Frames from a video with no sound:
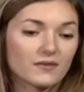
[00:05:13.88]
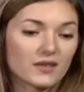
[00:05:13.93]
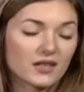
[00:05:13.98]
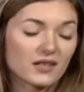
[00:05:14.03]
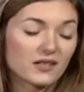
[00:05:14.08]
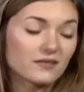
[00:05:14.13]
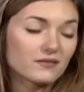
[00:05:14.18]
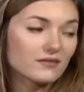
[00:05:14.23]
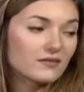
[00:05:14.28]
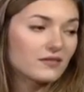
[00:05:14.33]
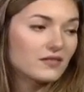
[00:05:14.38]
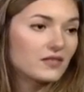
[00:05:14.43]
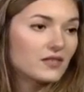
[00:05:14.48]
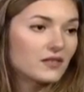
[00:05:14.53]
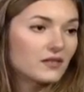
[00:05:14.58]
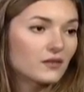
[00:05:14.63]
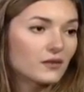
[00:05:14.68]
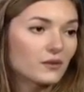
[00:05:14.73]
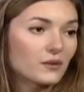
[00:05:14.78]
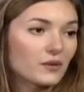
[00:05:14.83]
I
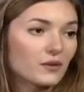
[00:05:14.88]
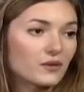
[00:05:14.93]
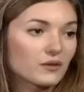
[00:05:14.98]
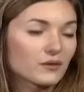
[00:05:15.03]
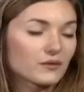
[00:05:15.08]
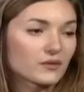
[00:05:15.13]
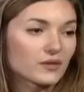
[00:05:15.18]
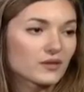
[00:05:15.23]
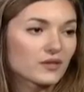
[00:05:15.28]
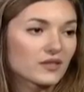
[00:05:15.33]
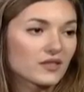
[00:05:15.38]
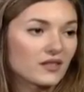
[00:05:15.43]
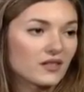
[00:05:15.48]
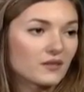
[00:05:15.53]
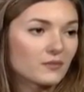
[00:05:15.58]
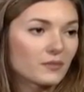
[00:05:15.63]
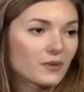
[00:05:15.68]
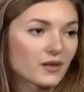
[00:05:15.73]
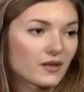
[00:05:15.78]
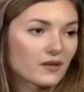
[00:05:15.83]
did go to university,
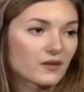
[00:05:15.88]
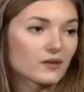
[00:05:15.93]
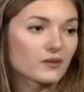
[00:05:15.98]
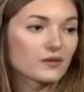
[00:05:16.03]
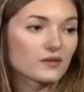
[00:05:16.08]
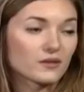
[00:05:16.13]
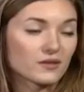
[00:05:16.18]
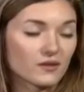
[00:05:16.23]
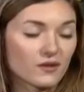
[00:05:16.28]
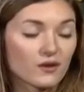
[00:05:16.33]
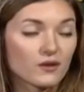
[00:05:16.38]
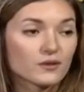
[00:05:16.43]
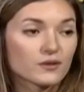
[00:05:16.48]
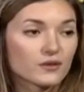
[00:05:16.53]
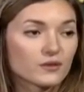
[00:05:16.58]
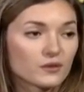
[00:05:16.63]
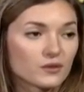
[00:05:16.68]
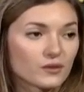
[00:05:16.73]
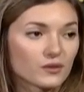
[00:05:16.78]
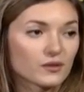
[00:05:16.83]
but I
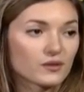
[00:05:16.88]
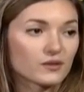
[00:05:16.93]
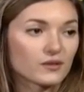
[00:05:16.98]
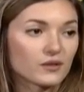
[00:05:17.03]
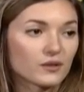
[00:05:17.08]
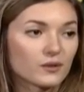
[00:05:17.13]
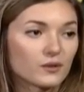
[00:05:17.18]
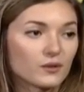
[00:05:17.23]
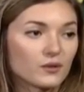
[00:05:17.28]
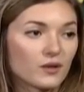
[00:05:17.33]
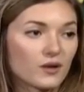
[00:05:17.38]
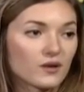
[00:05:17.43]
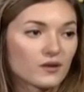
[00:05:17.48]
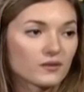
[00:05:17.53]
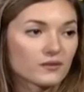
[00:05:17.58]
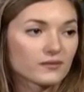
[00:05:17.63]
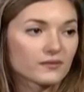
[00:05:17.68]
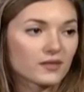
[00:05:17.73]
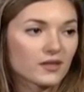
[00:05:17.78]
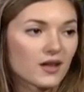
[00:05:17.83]
also took a whole lot
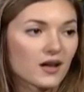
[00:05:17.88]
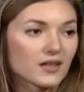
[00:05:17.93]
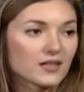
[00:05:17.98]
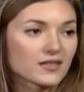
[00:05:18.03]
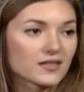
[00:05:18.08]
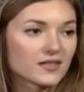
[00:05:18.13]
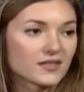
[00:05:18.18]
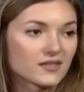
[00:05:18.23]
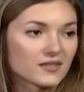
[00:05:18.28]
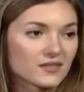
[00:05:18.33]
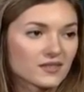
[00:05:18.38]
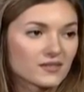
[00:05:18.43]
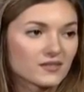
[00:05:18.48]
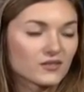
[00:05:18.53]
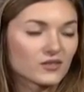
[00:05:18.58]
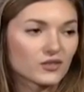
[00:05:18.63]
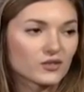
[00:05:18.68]
of classes and mm -hmm.